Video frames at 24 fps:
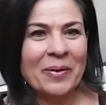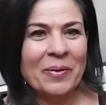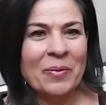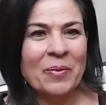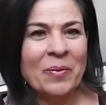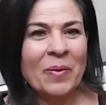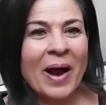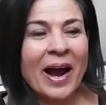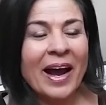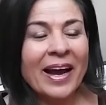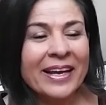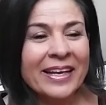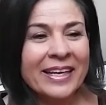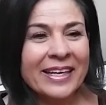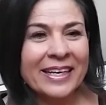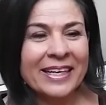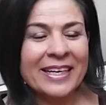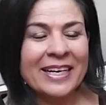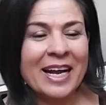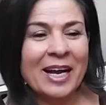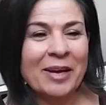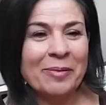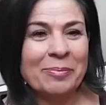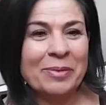why
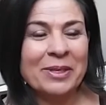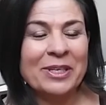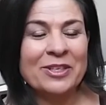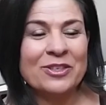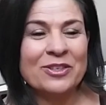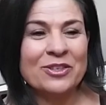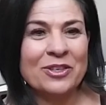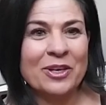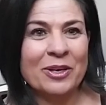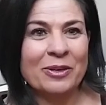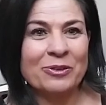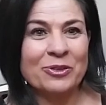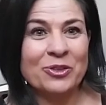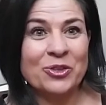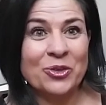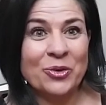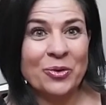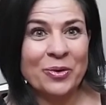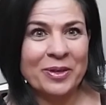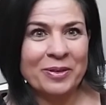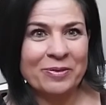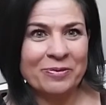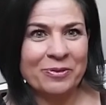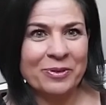can I be so
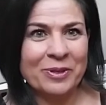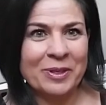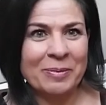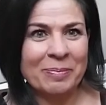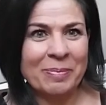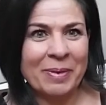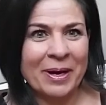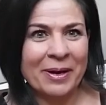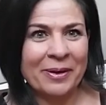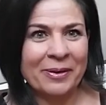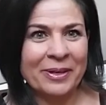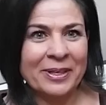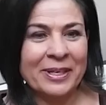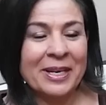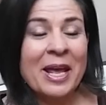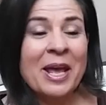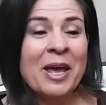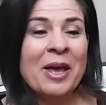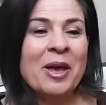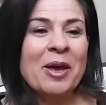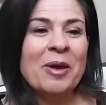joyful about it?